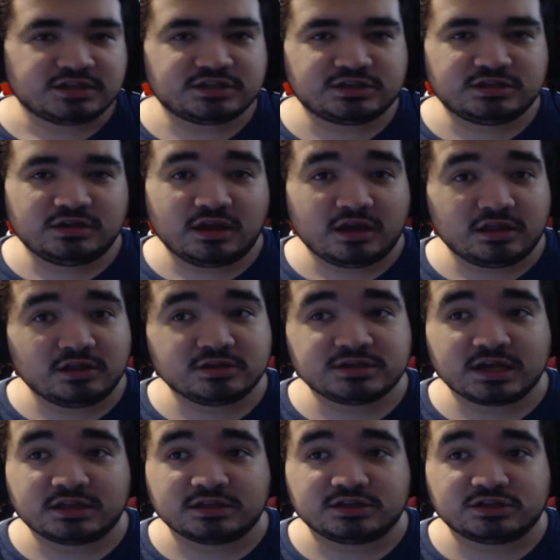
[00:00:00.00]
It looks
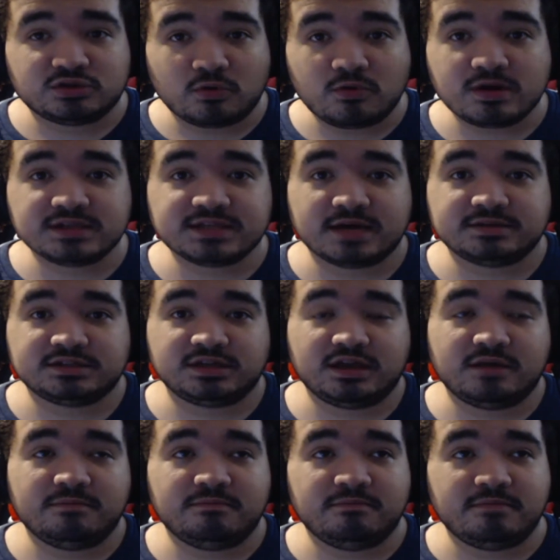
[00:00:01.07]
like the story is actually
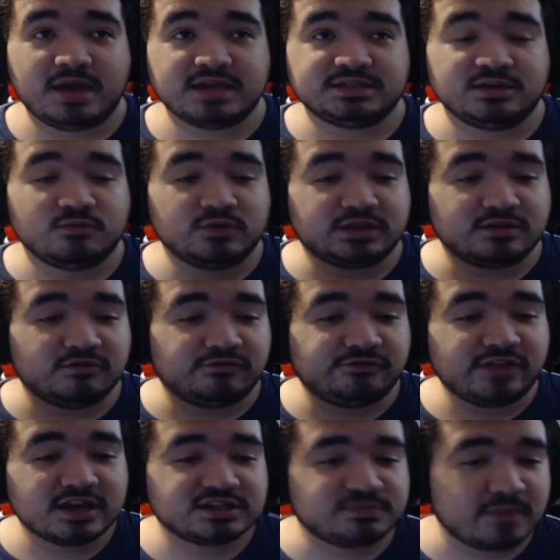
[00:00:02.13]
amazing with the
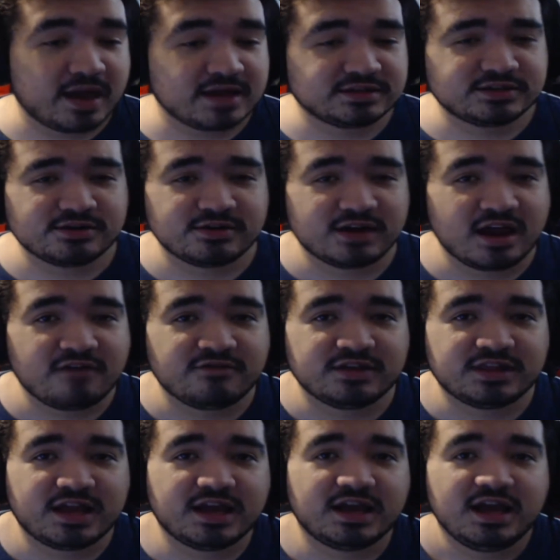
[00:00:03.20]
Fleshmancer and
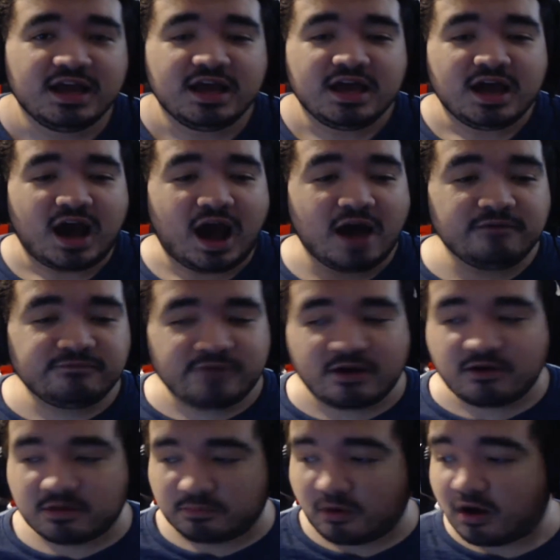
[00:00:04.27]
everything. I'm
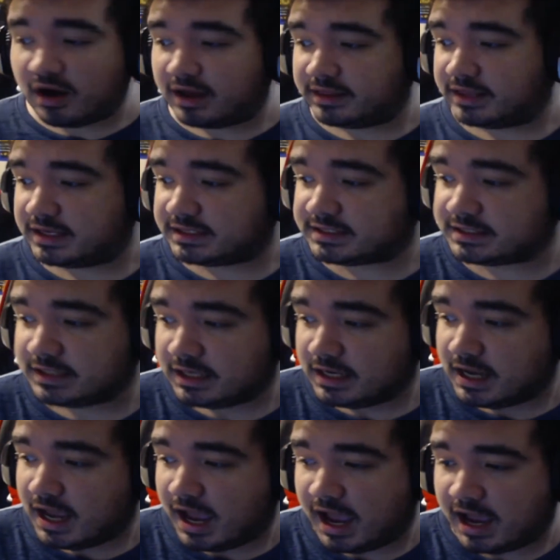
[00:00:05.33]
very bought on this,
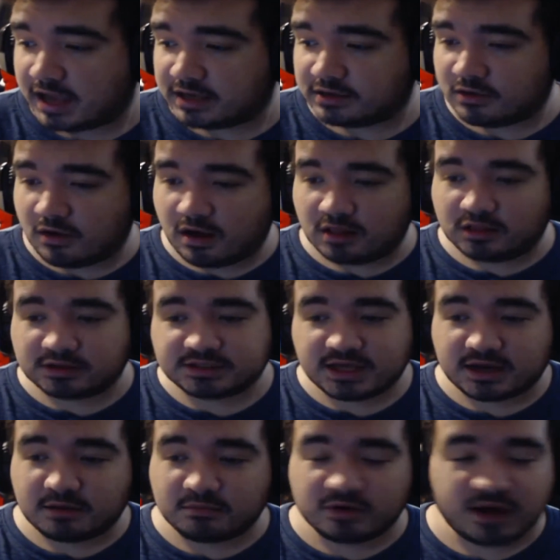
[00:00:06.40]
and, you know, it looks
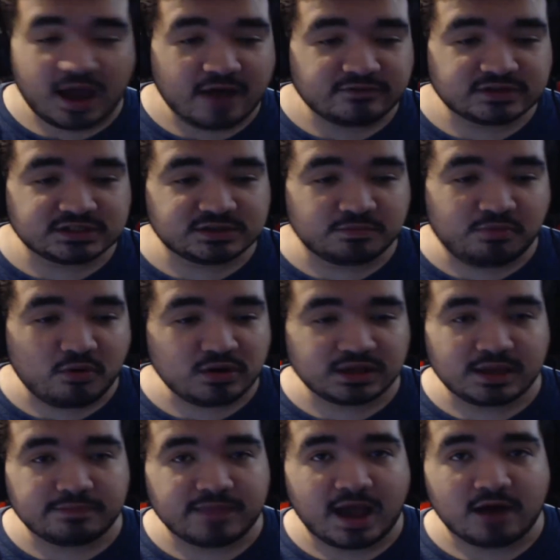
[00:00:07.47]
like I'm gonna have to support
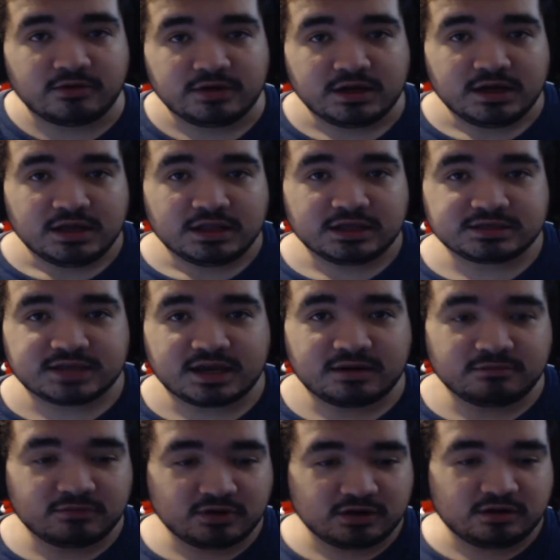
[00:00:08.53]
them now. Looks like
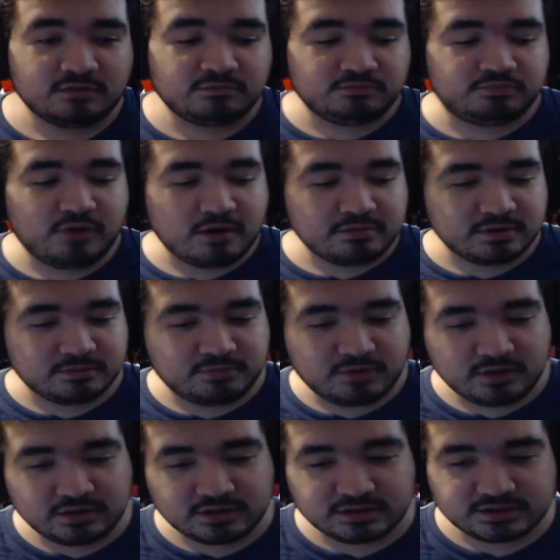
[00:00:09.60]
I'm gonna probably
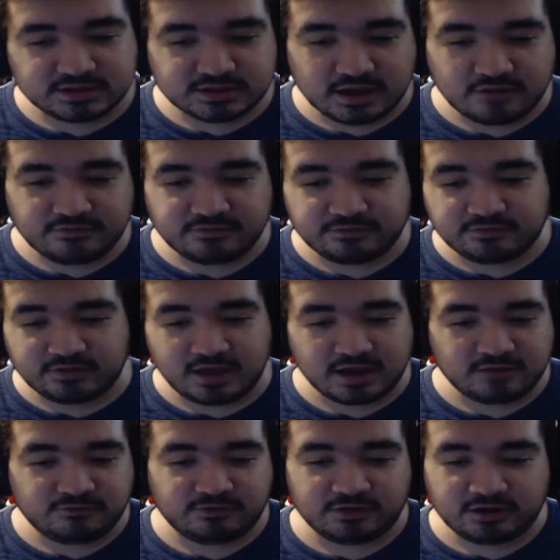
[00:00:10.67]
put stuff
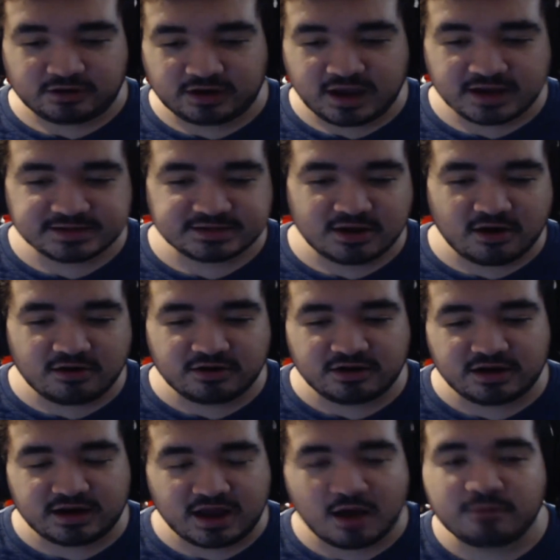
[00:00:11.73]
like for their
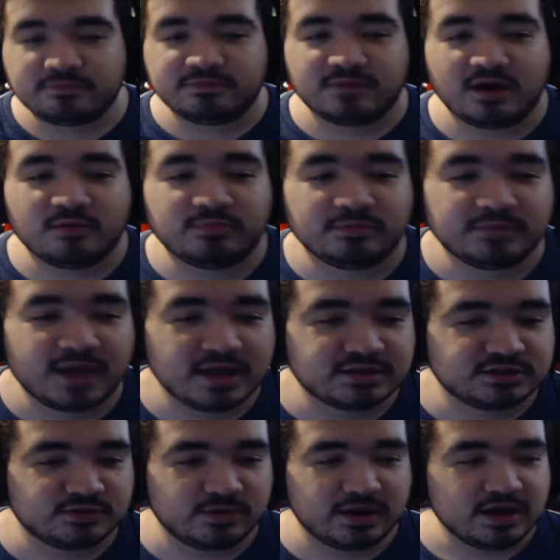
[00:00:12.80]
Kickstarter and help them get
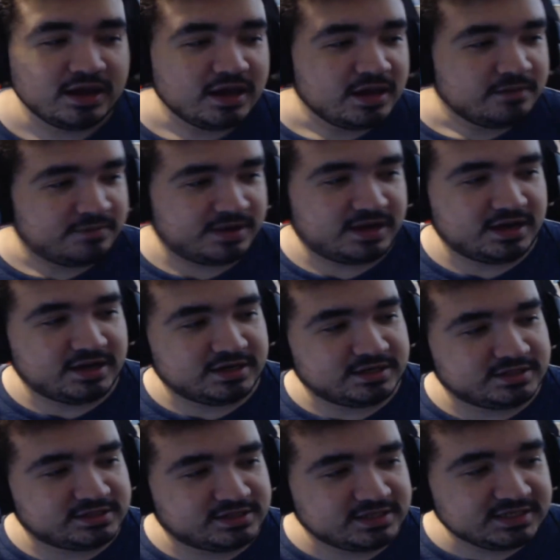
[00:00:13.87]
to it,
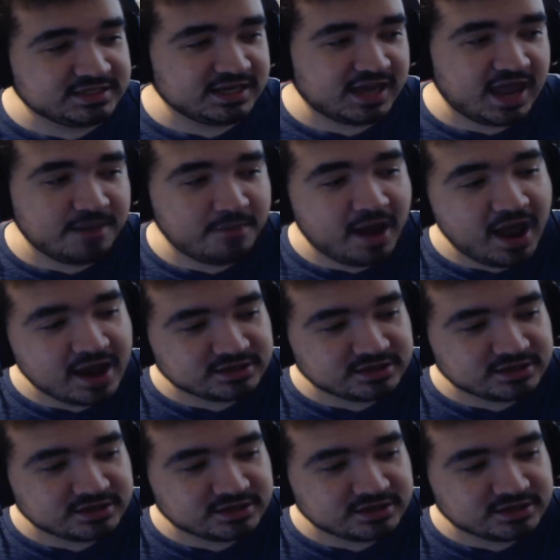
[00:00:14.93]
because this is a game I